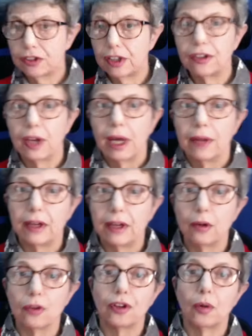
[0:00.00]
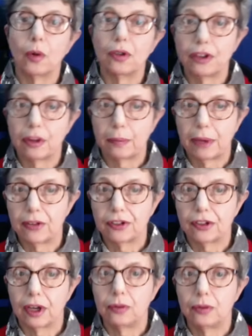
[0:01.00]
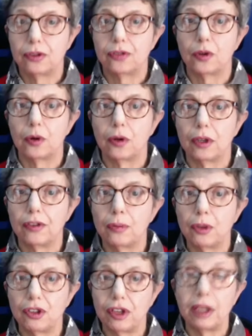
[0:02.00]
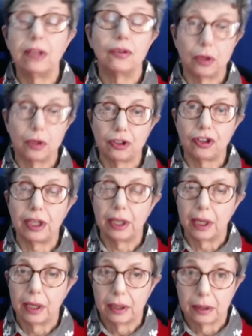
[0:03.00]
Says they also wanted the passcodes for all his machines, which he